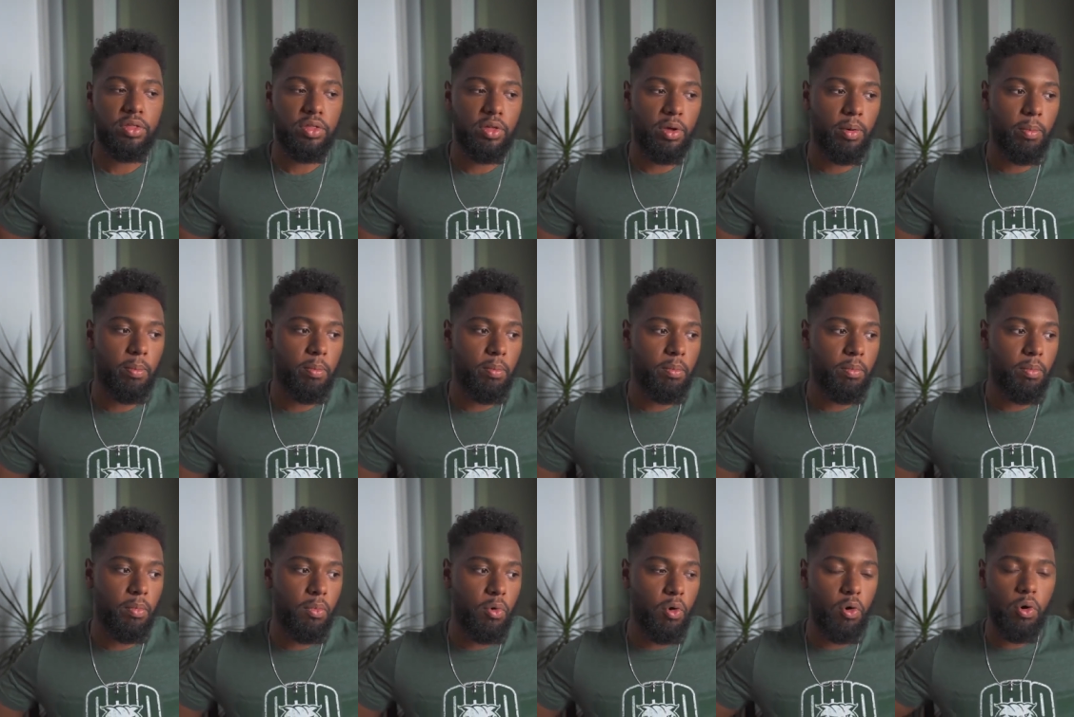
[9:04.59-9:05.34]
the
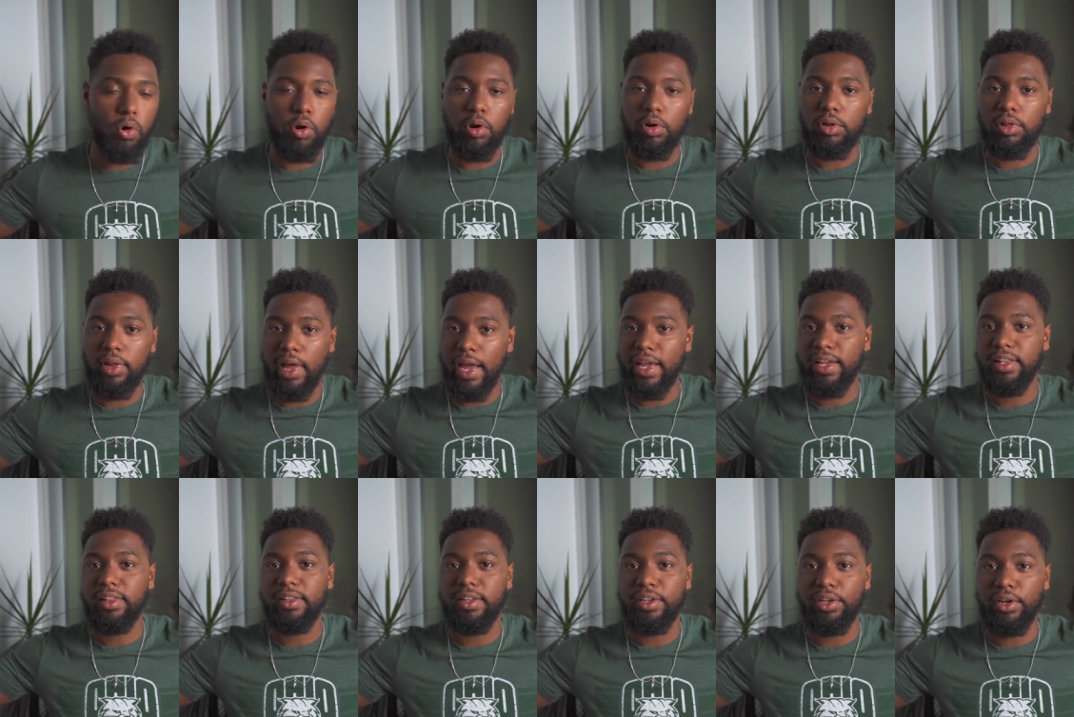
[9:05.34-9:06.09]
more
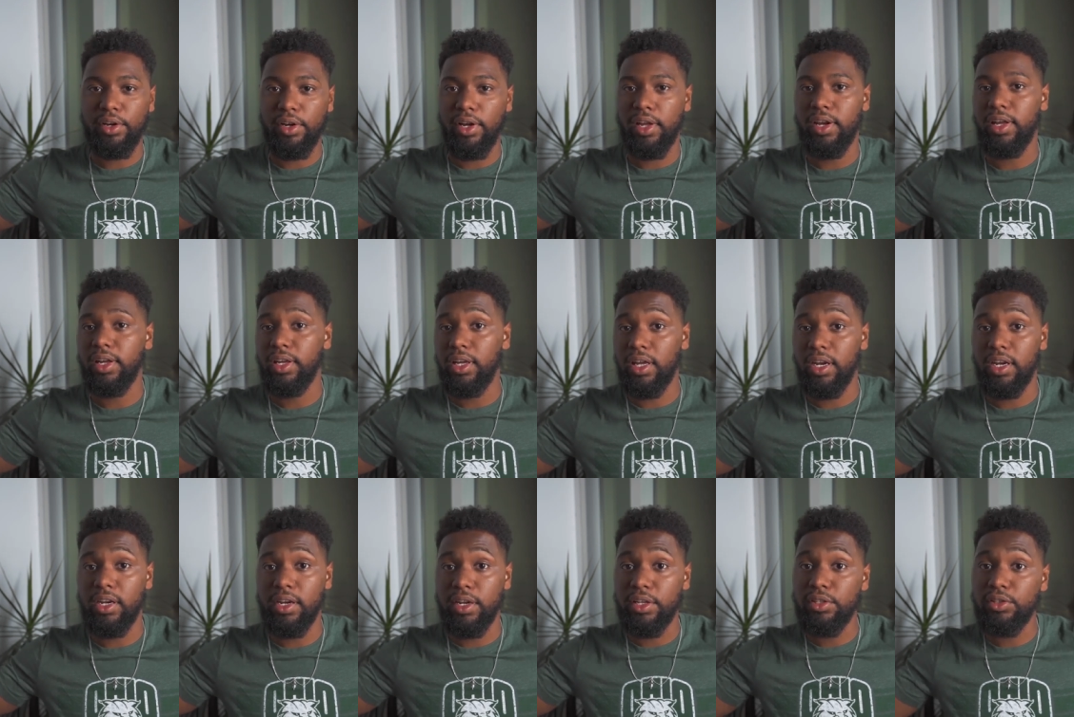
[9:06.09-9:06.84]
likely you're gonna
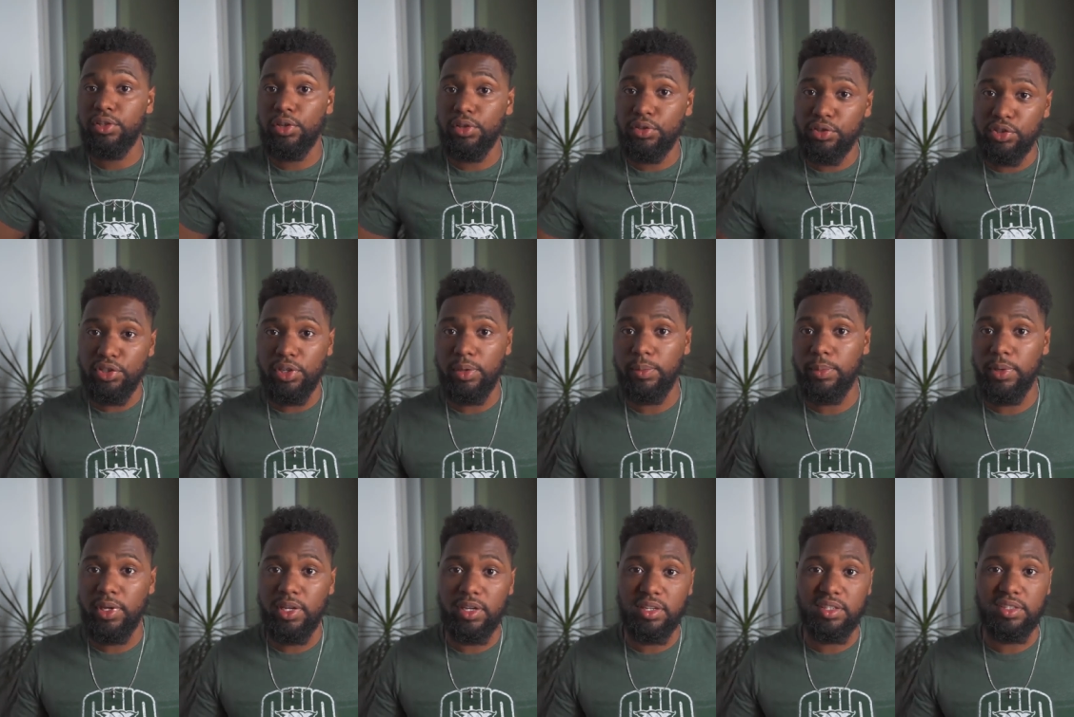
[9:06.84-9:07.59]
get an
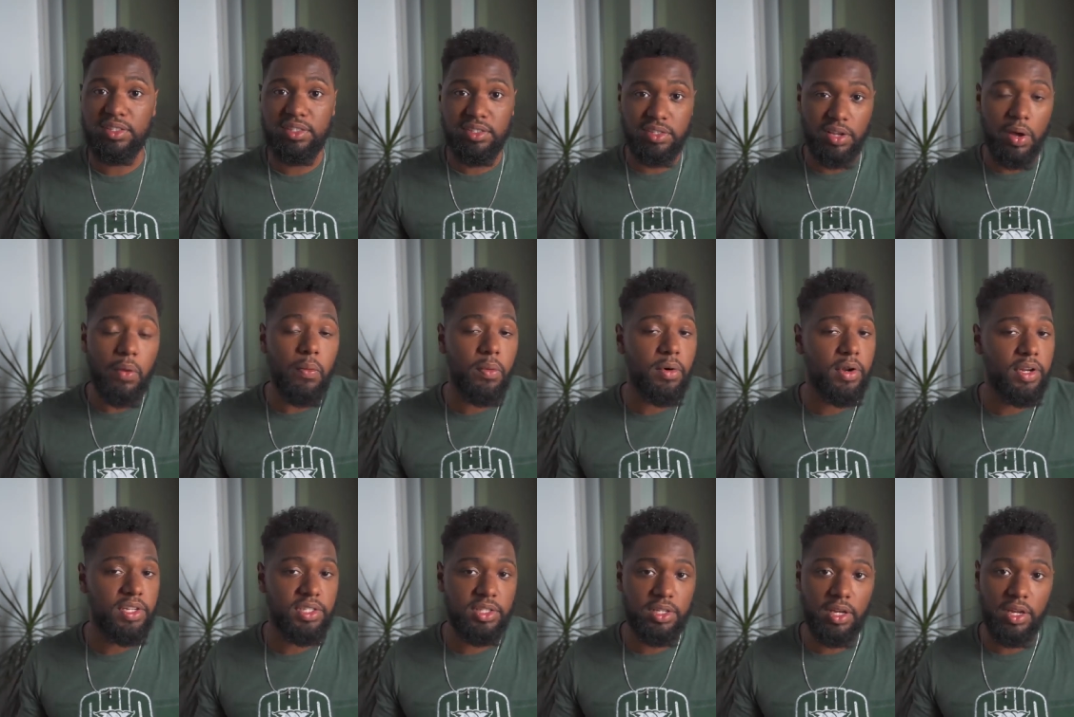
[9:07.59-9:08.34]
internship, because
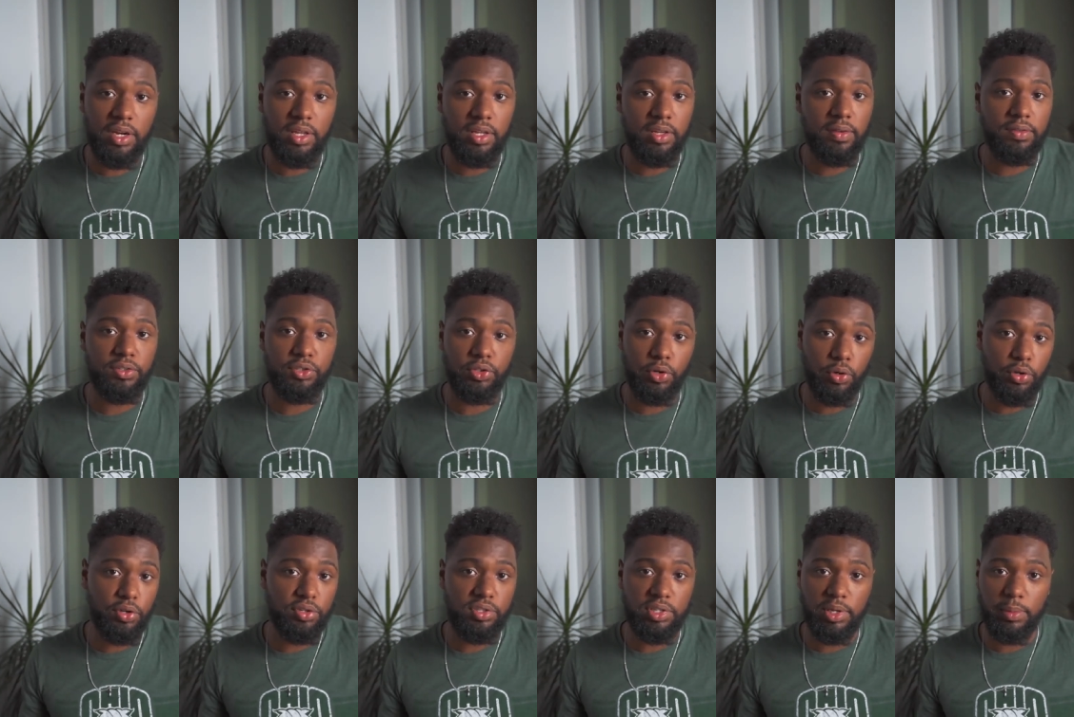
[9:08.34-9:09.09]
someone is gonna
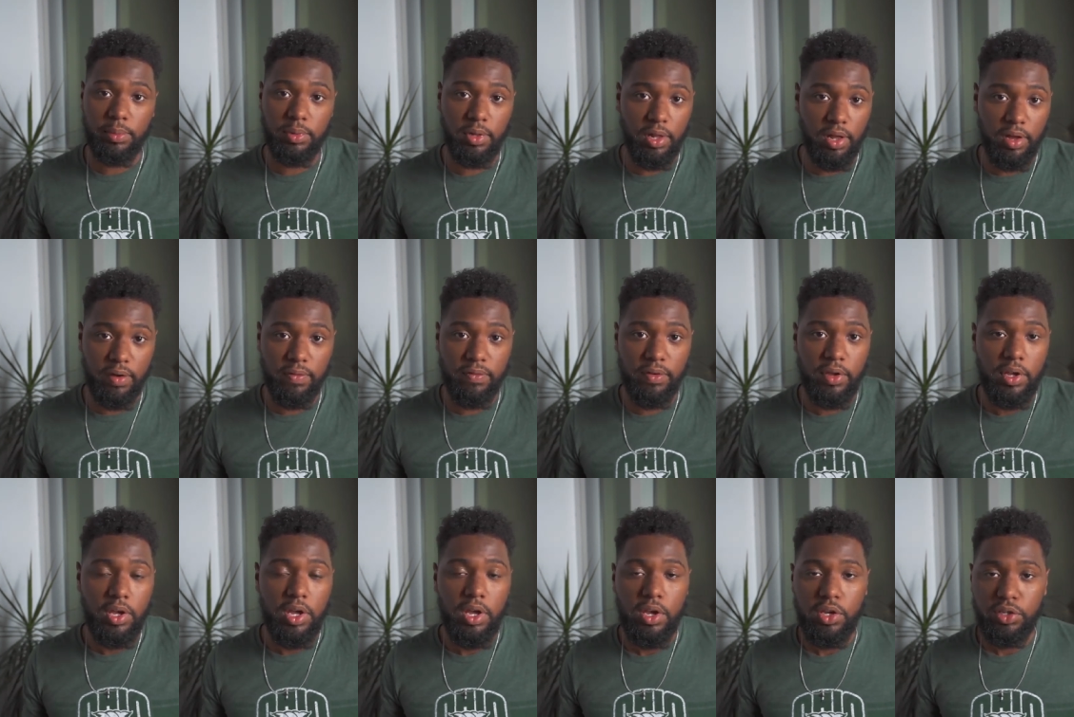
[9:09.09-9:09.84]
show you some
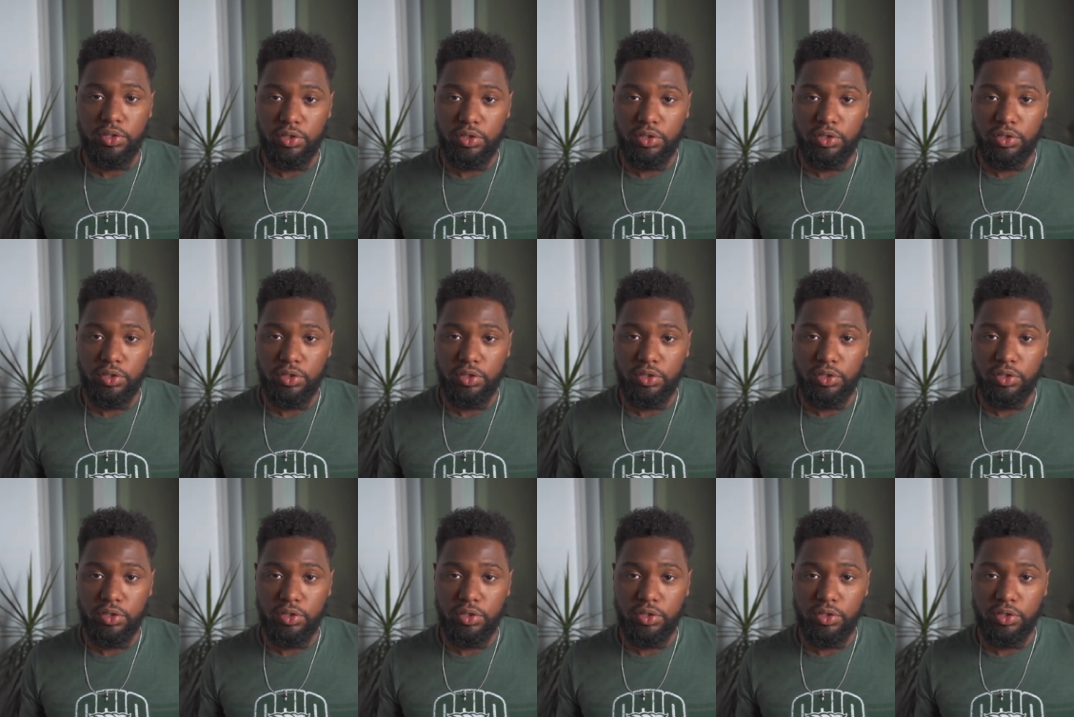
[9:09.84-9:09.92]
love.